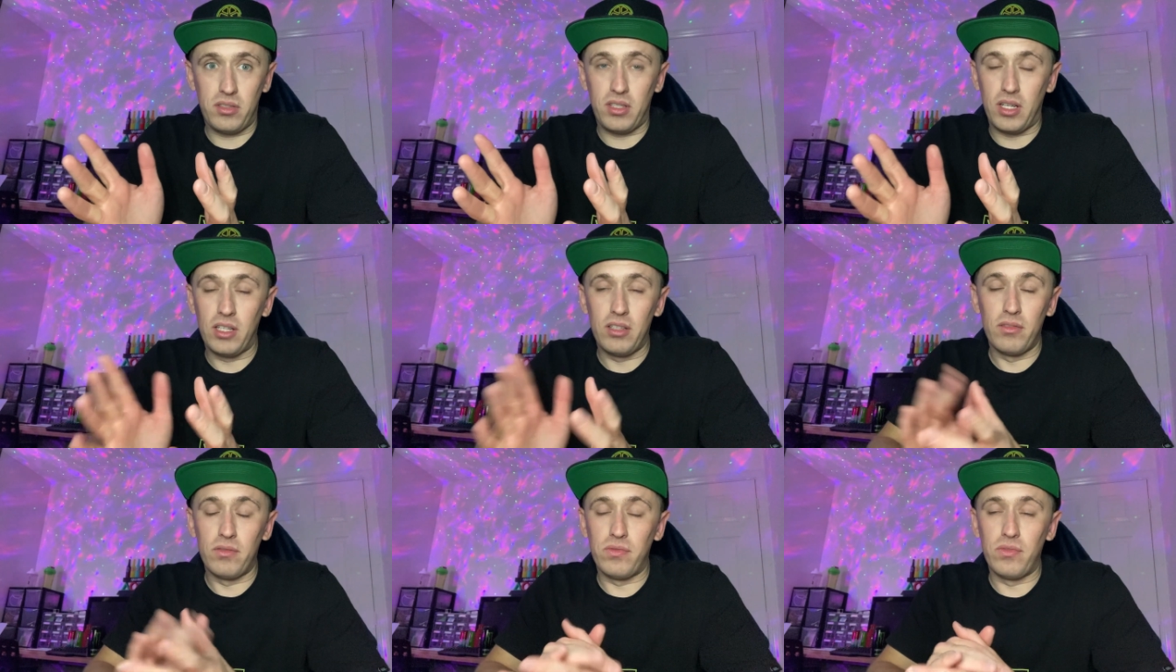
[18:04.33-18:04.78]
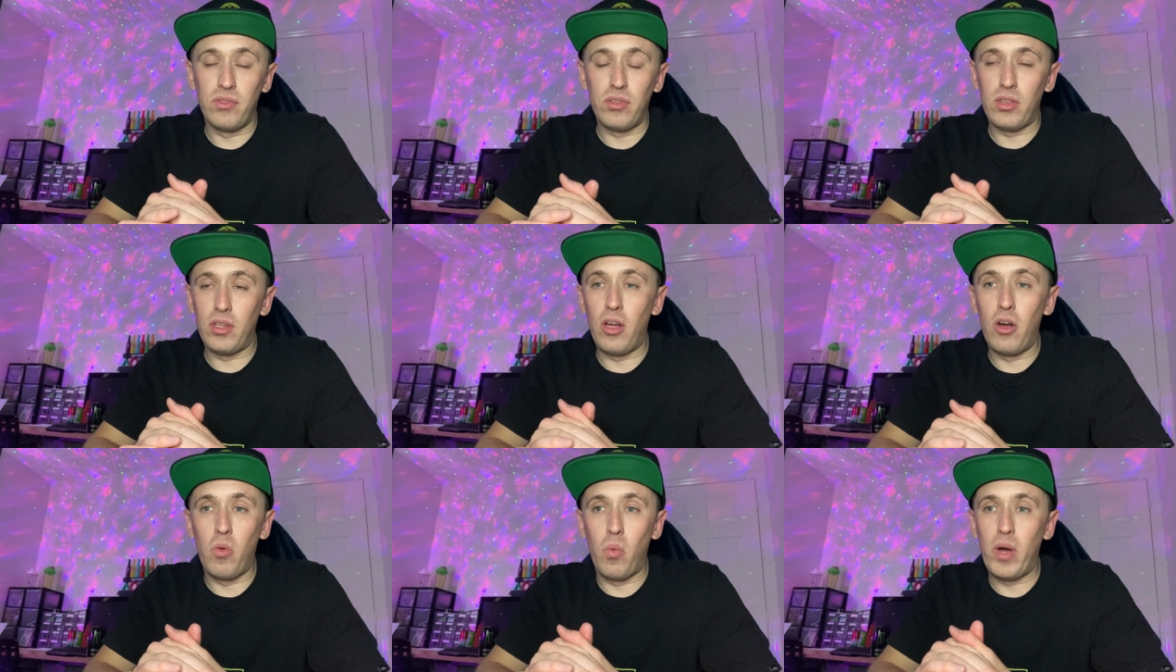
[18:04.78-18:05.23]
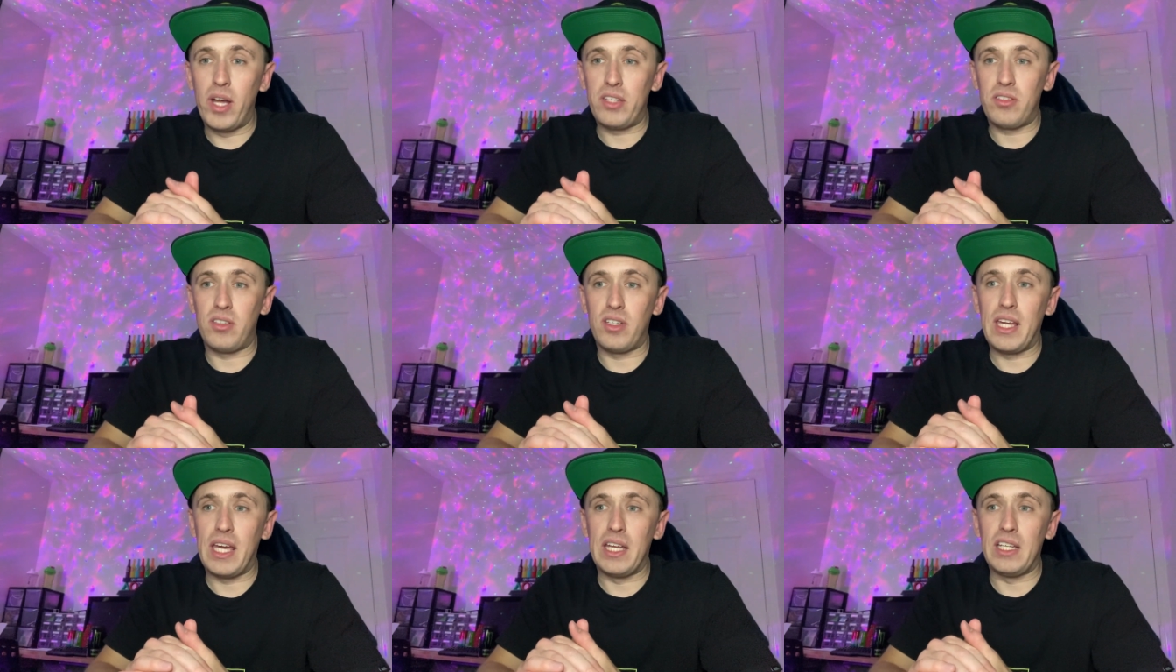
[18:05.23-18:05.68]
kind of nowhere
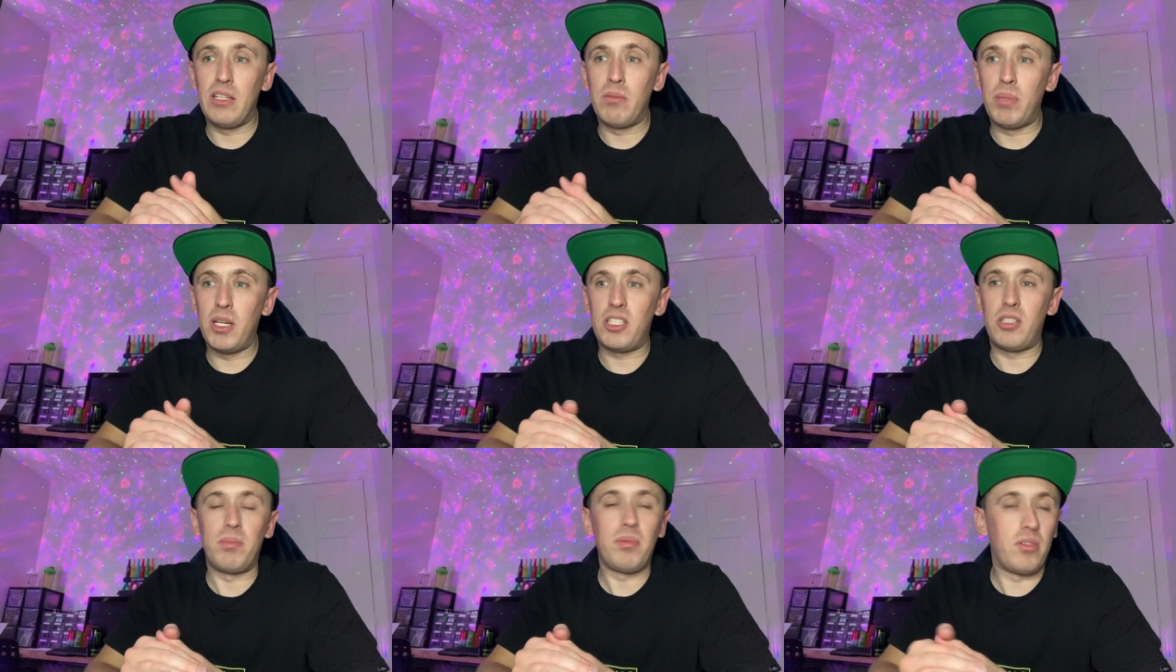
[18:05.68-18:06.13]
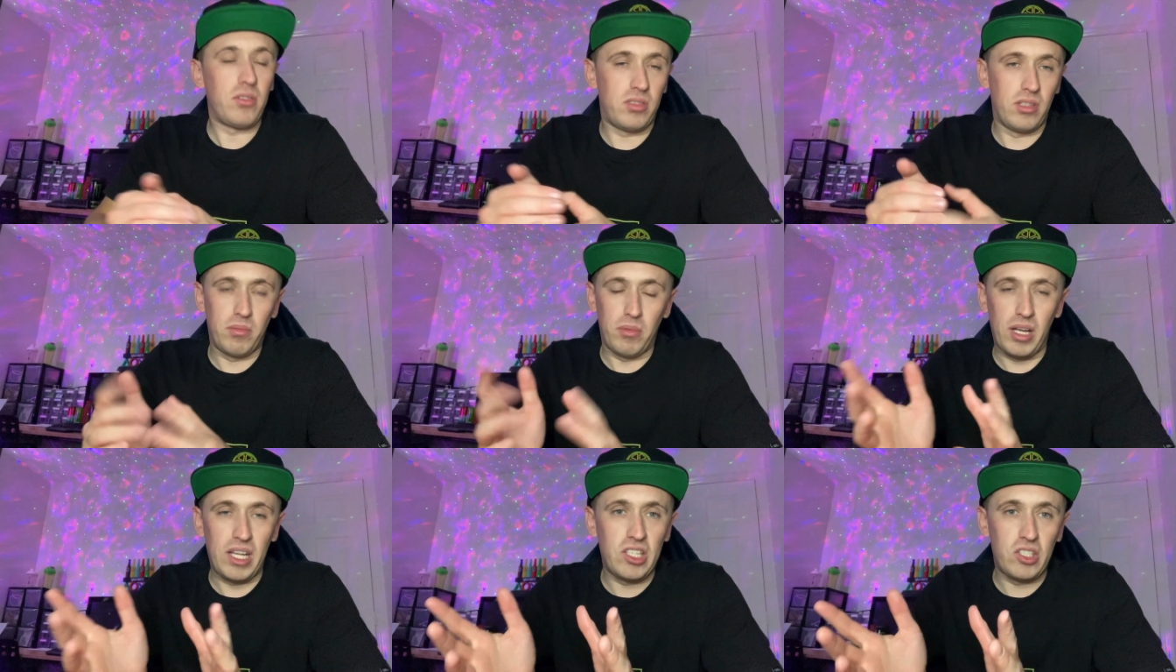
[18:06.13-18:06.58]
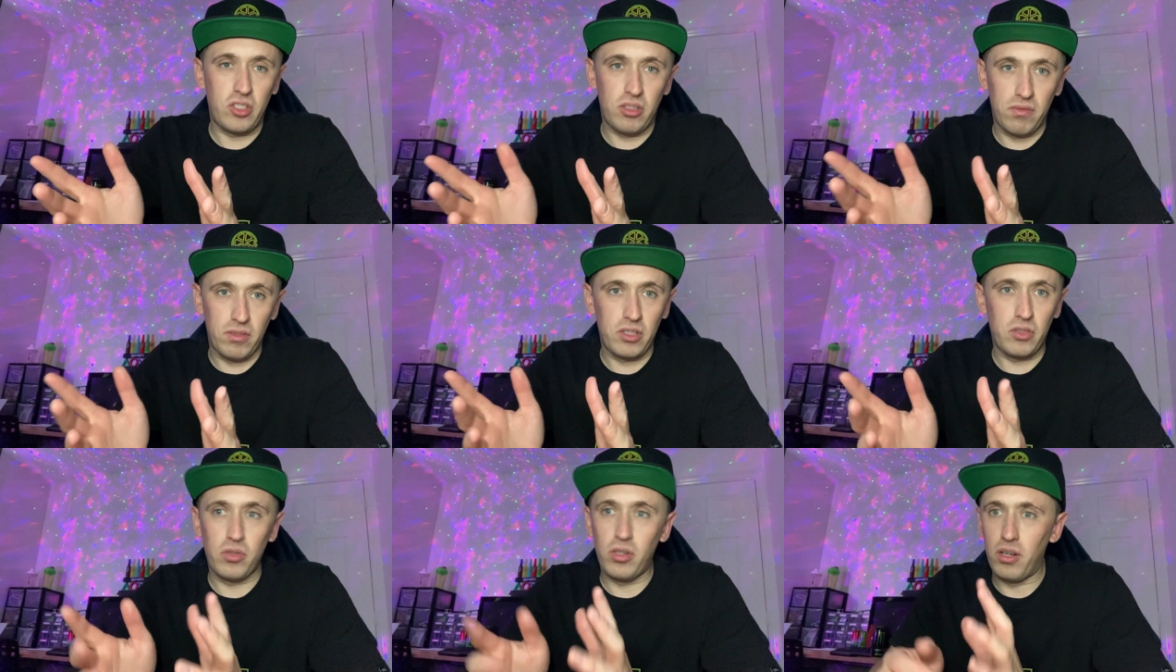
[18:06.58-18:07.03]
to get any better because on a
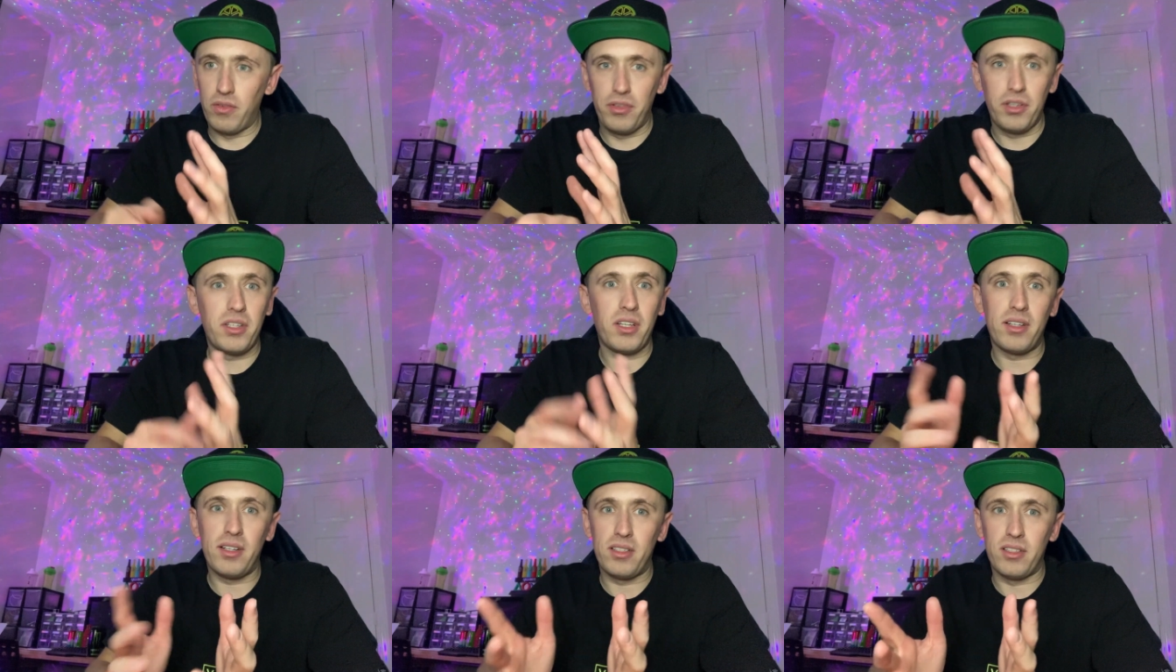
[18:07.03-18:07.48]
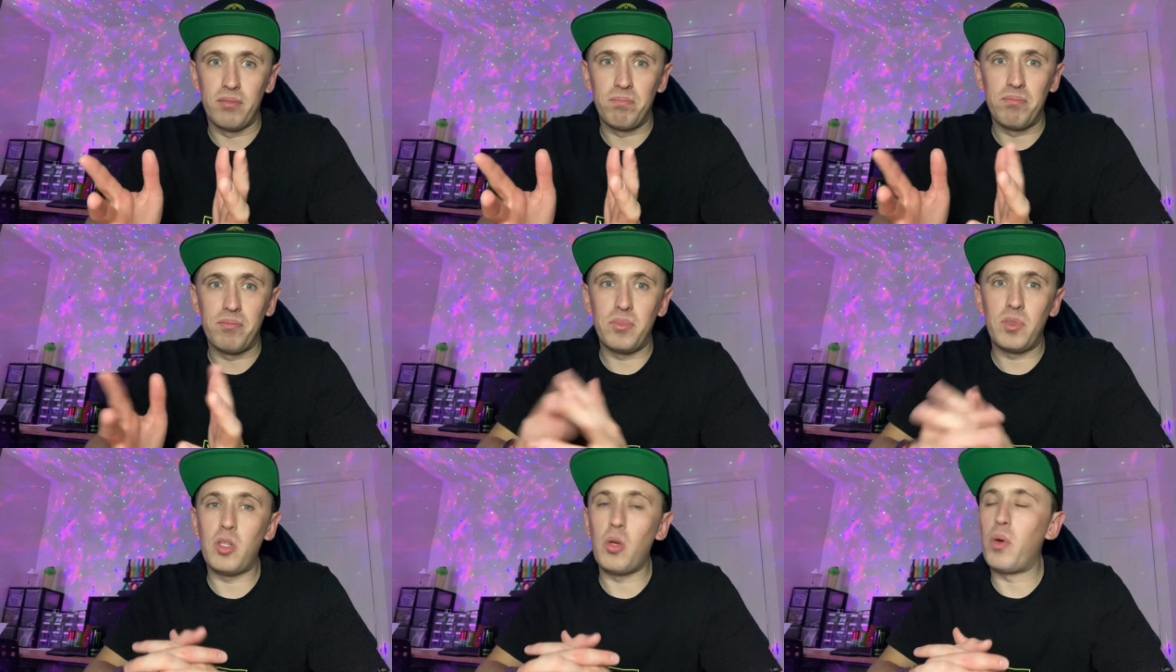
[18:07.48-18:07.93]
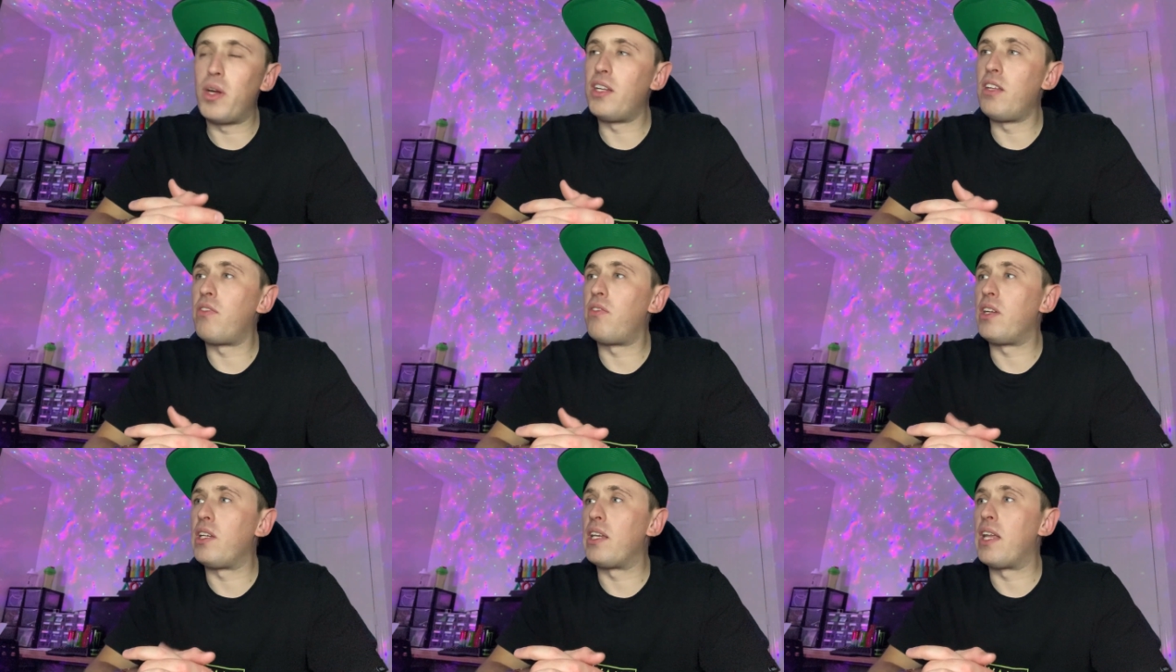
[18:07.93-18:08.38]
HGV driver you can kind of do
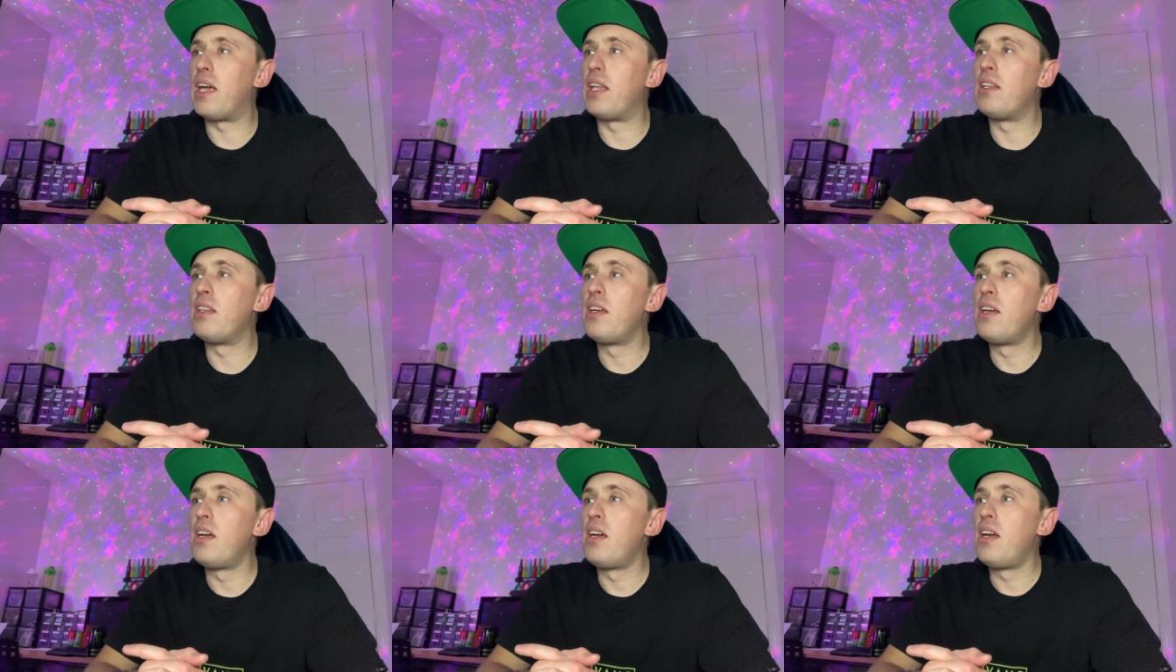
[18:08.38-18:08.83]
anything then.